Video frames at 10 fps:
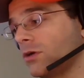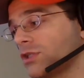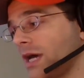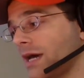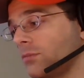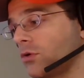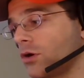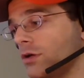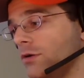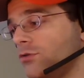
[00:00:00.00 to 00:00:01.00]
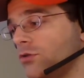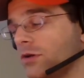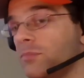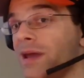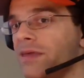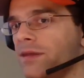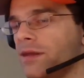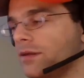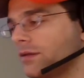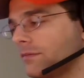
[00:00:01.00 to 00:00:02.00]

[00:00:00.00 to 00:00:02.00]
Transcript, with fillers: wish I had more. You two could bathe in it.